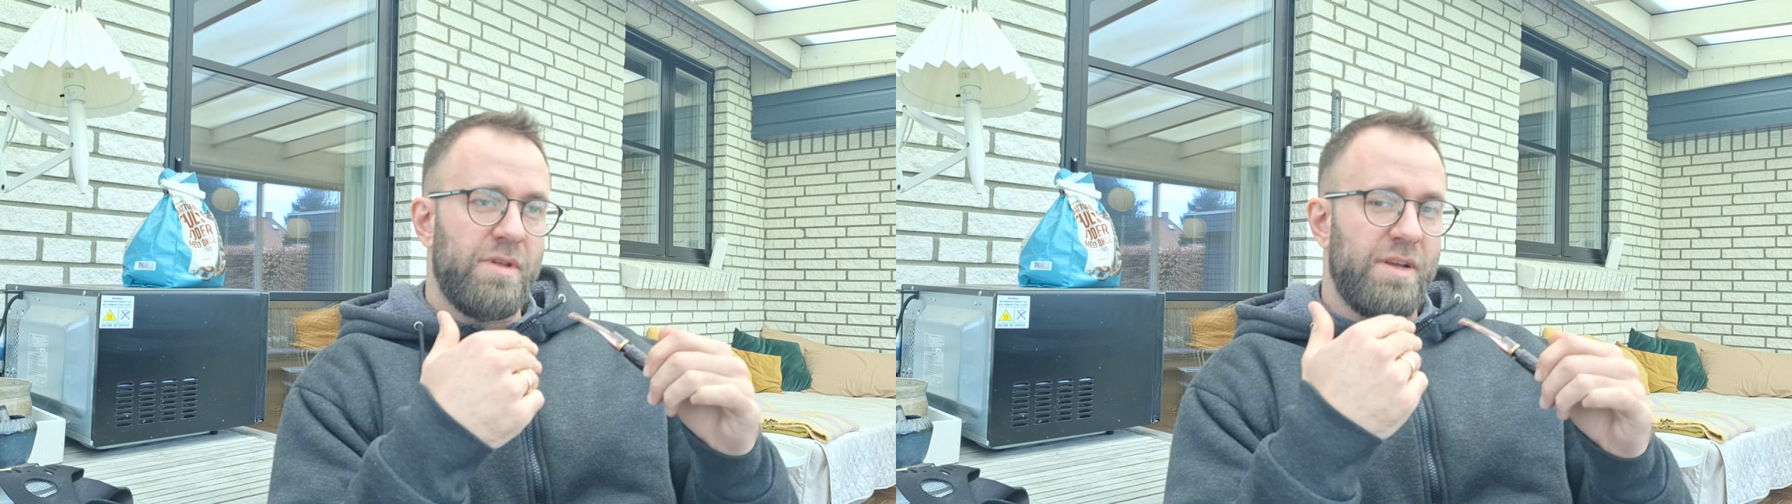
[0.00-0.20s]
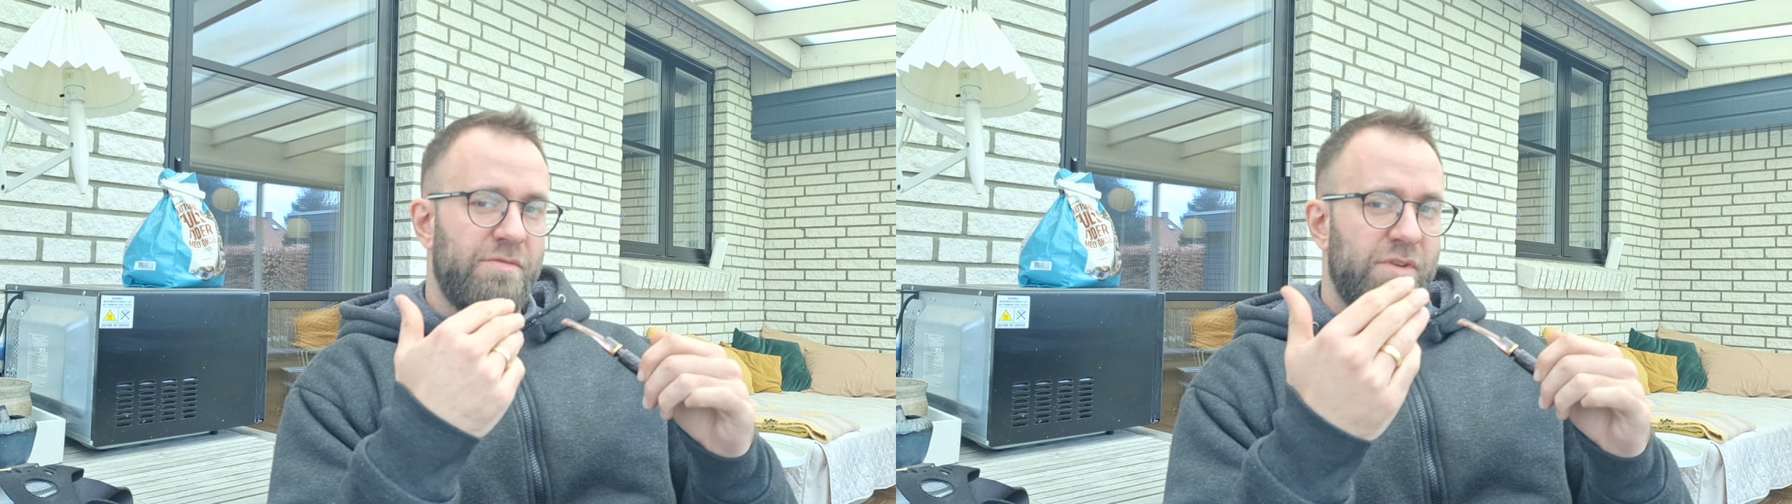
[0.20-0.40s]

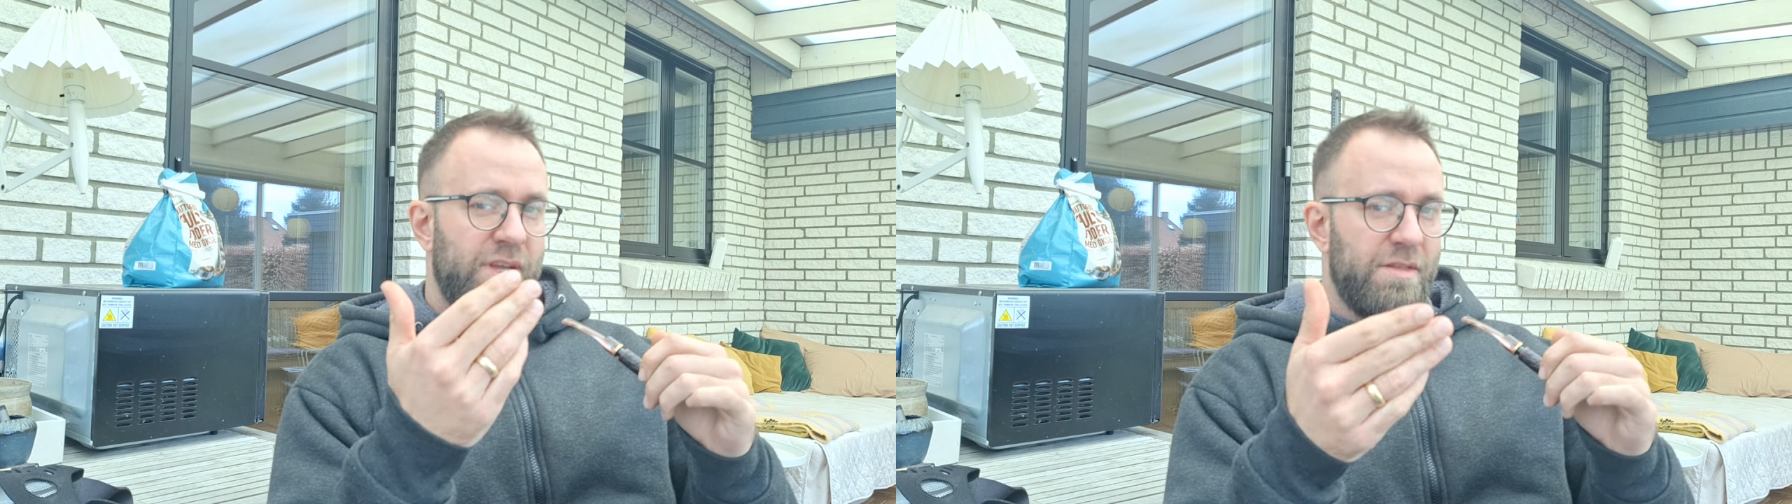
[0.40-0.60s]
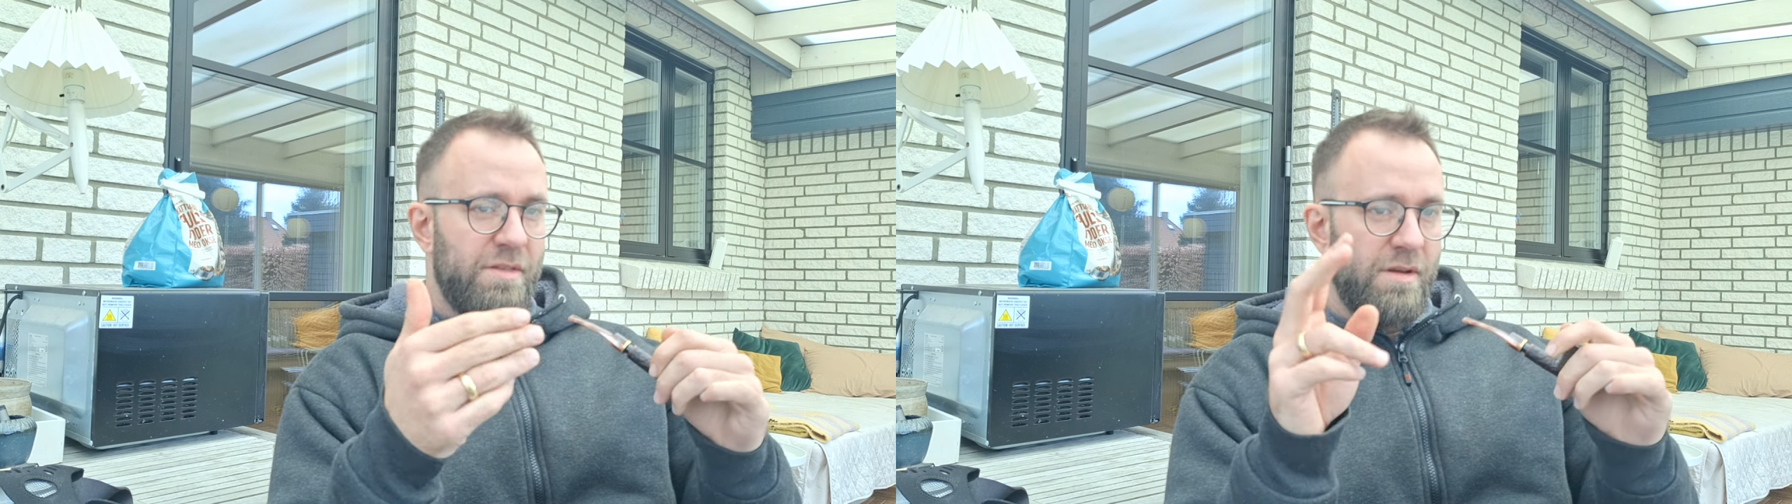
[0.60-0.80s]
I
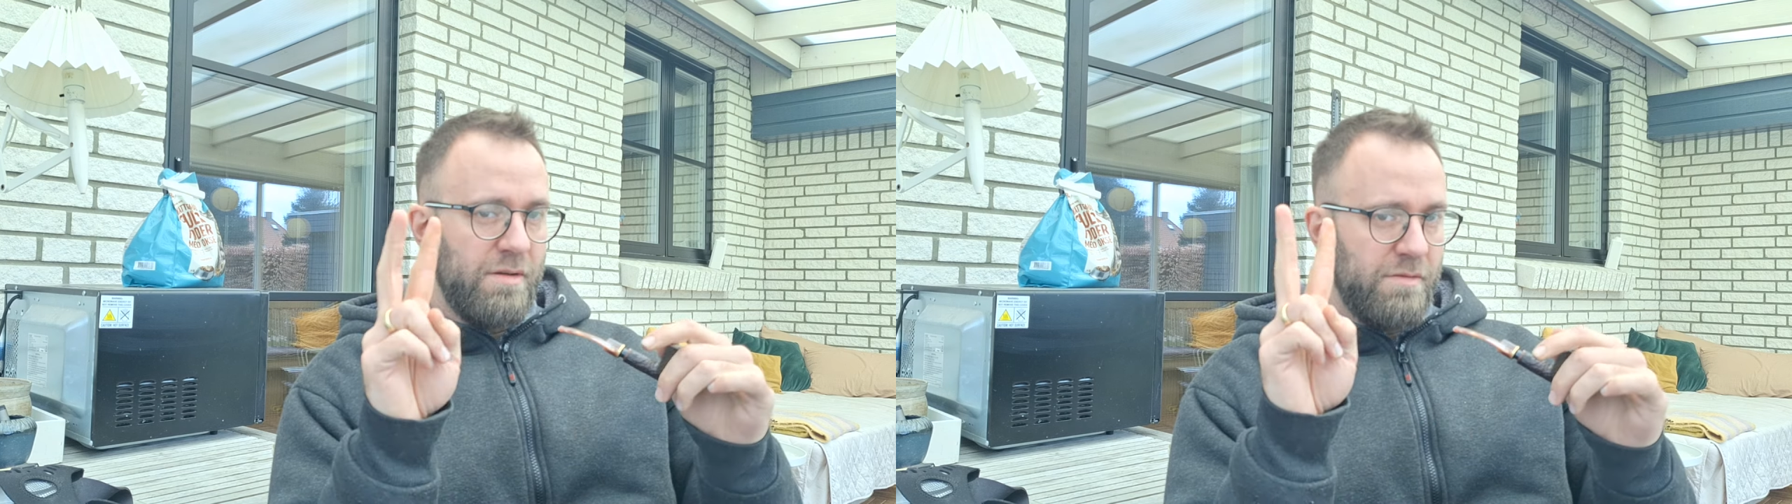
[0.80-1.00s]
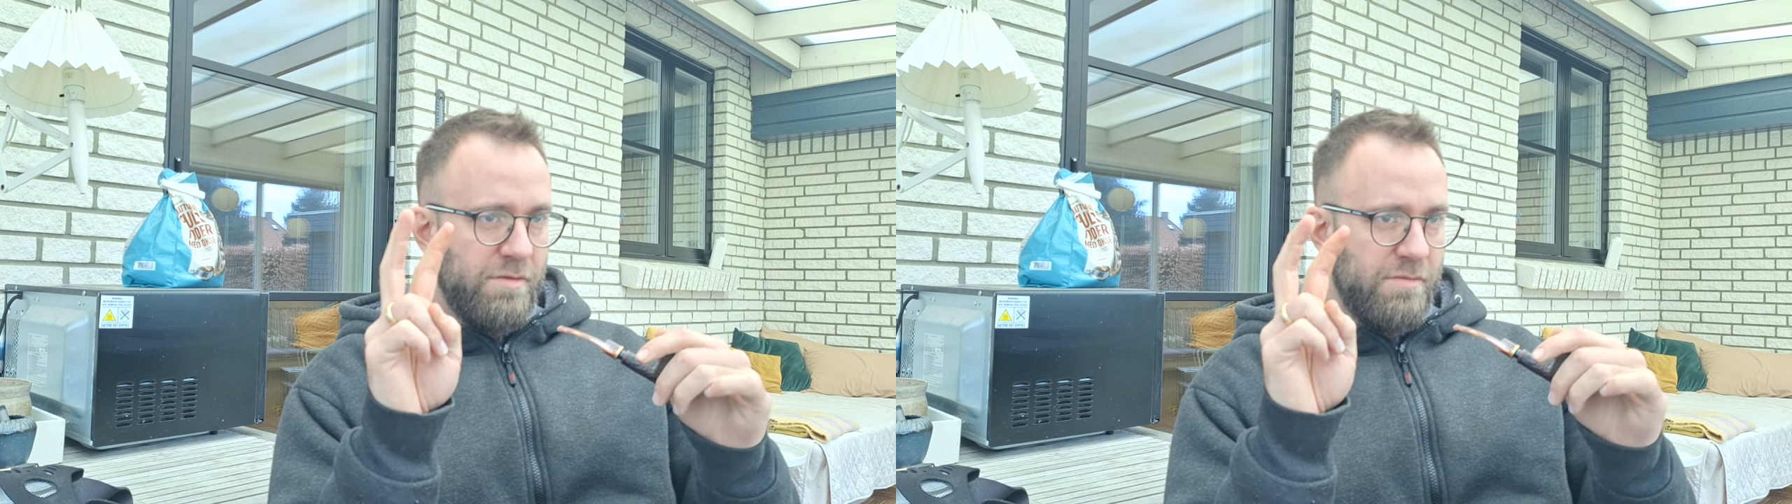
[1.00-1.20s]
forget the